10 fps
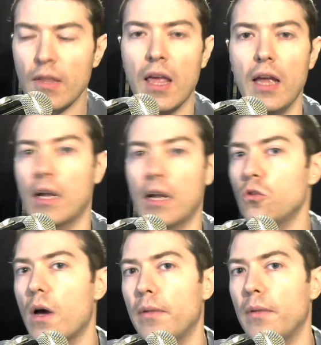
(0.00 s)
Now, do I
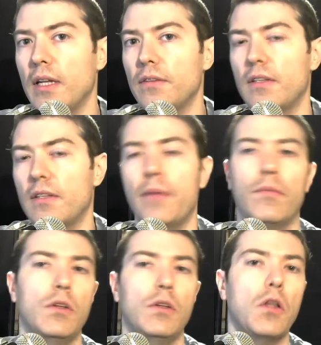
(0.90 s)
believe them?
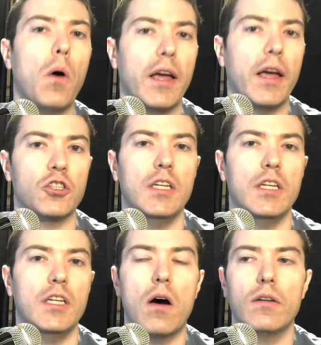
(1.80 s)
No, I actually
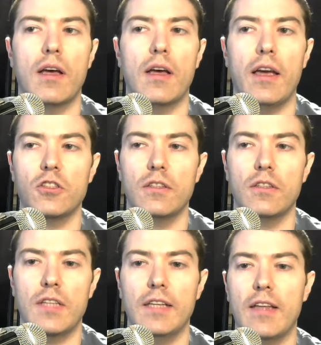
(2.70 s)
don't. I actually
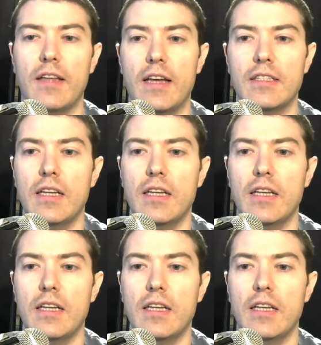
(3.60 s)
think that